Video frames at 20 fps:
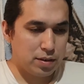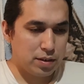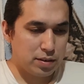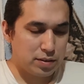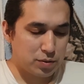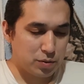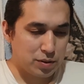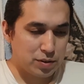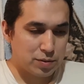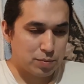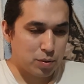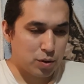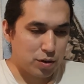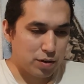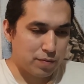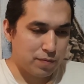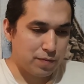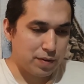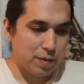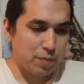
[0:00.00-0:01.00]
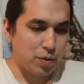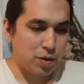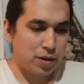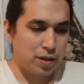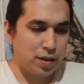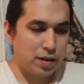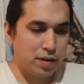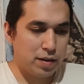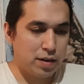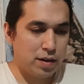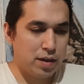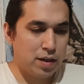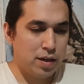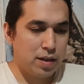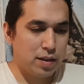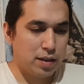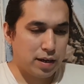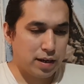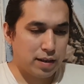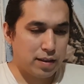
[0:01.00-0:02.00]
So he was born on February
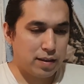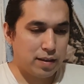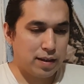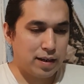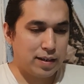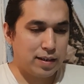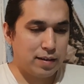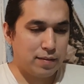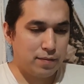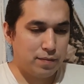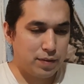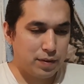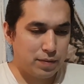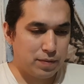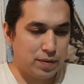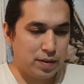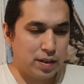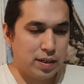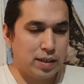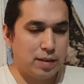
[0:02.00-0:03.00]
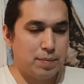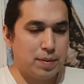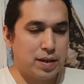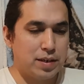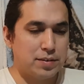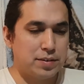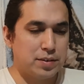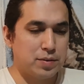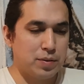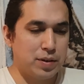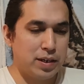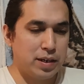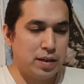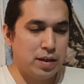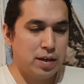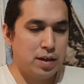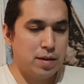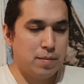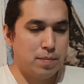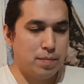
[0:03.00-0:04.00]
9th, 1950, and he passed away
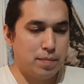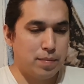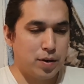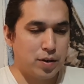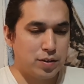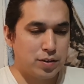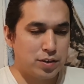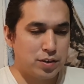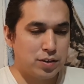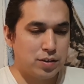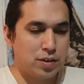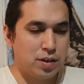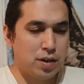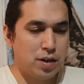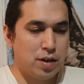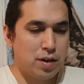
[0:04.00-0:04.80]
March